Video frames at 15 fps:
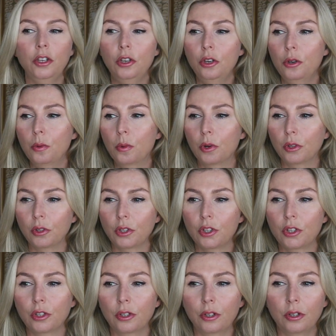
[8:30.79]
You
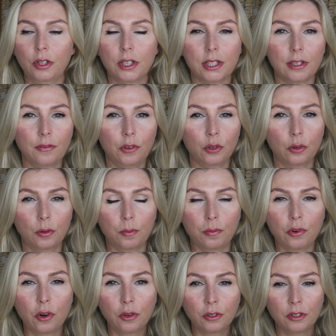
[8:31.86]
want to look as if you're
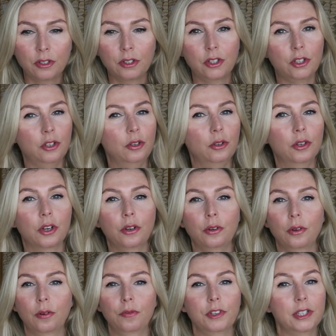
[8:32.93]
bronzed. You
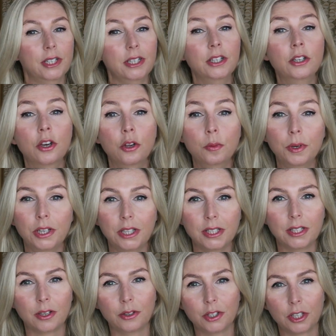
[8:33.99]
don't, obviously nobody
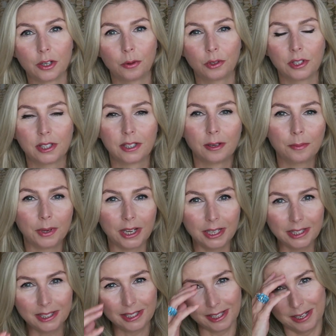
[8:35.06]
is going to go on
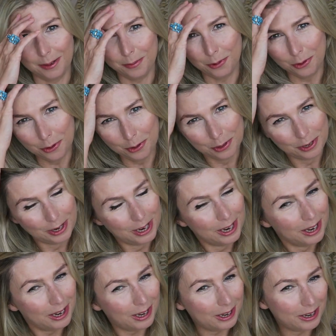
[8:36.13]
sunbeds anymore.
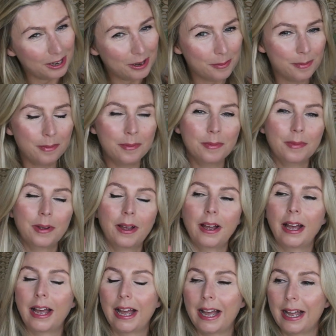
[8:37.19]

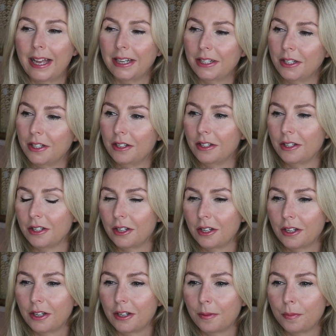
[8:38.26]
And
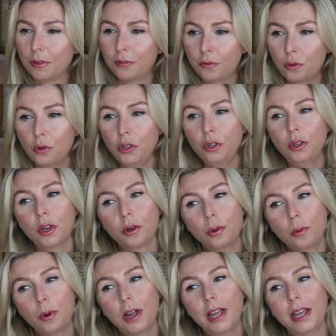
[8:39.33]
before you go
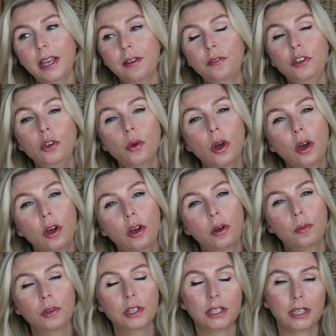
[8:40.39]
away, if you
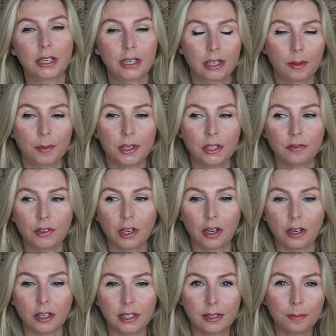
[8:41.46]
are wanting a little bit of
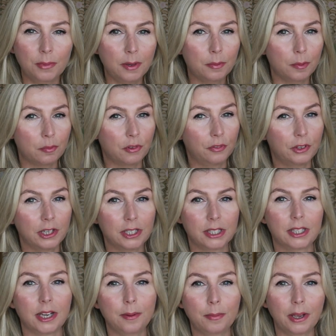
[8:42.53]
colour, some people prefer to
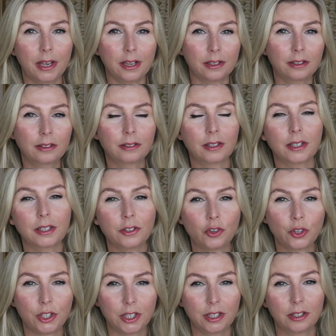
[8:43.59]
stay pale and
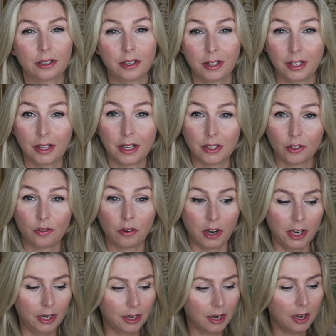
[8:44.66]
interesting, and I think that's
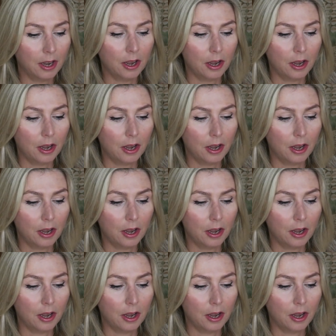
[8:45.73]
great.